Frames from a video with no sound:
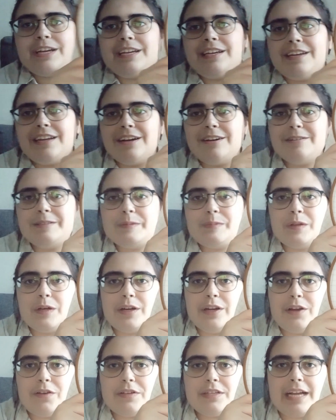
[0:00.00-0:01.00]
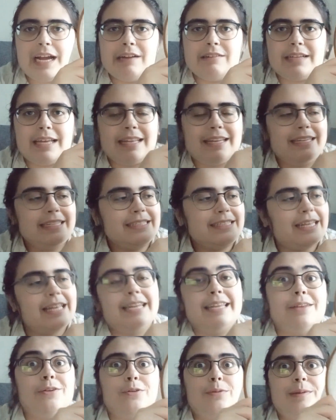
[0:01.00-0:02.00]
you know, or you have to count at least a
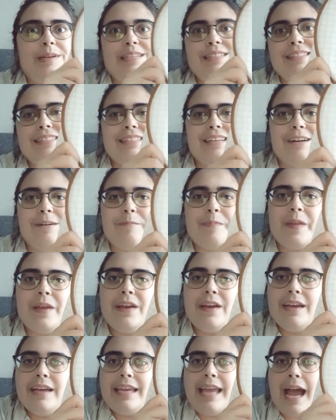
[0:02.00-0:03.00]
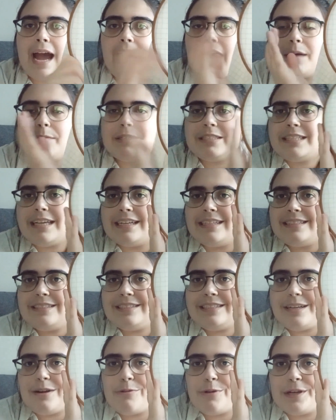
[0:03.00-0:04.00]
little bit. So yeah, I'm excited to
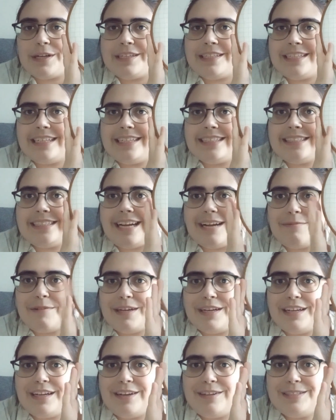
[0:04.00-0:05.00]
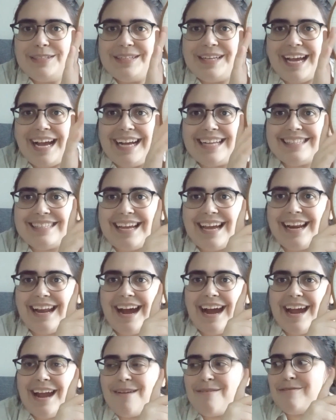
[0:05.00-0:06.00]
start working on it. I'm gonna go do that, and
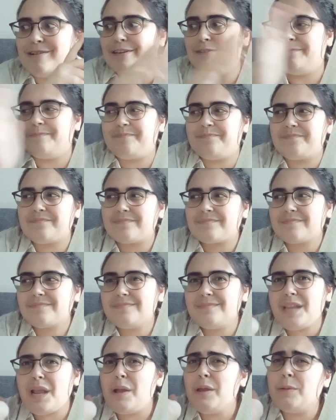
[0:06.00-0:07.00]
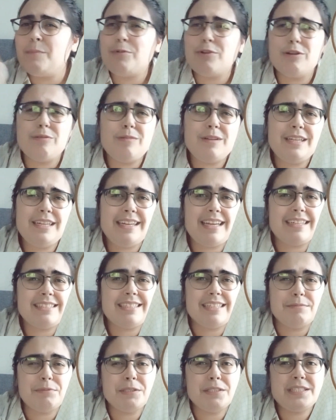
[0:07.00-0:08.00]
I will probably next
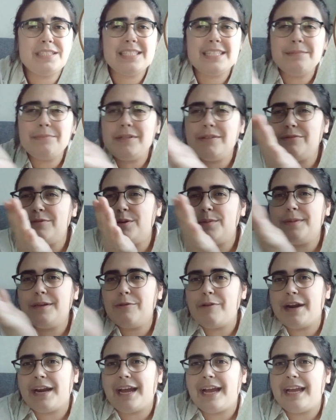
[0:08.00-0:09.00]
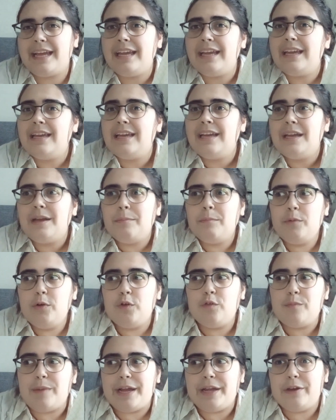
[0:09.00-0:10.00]
time you'll see me will be when I
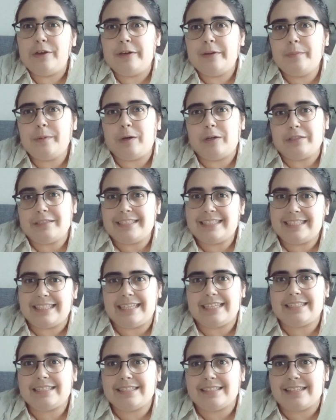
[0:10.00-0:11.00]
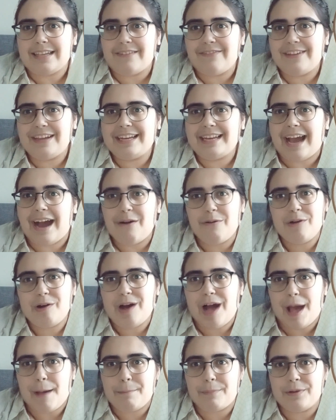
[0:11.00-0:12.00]
move my hoop on 6, because I think that will
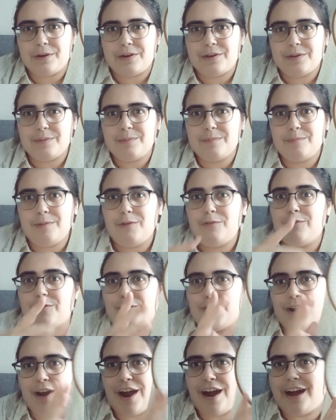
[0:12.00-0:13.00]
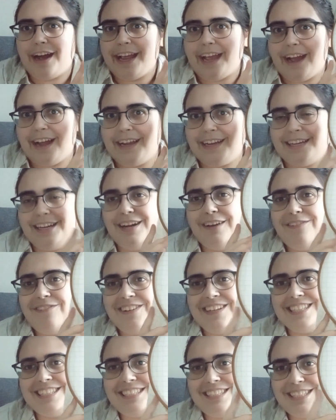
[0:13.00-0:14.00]
happen before I either
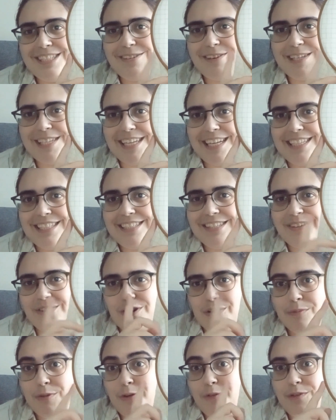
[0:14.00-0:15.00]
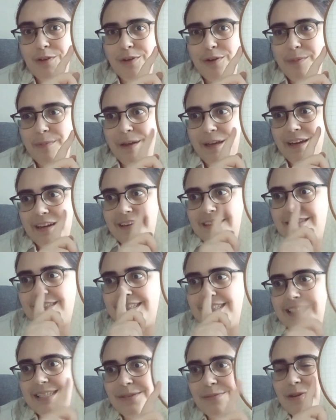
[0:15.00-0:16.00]
finish this rotation or move the hoop here, because
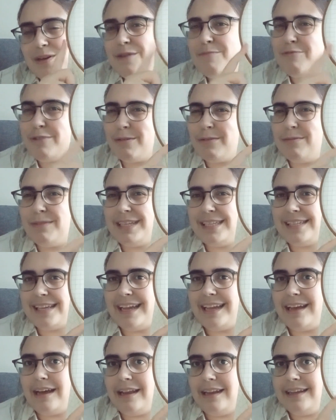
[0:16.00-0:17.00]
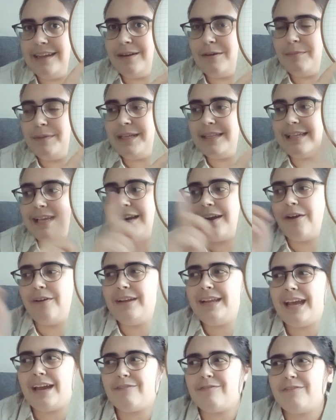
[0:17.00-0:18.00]
this will probably take a little bit, and I
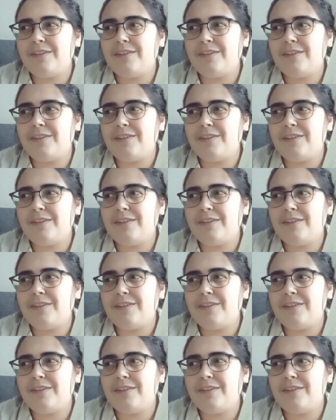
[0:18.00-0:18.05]
only have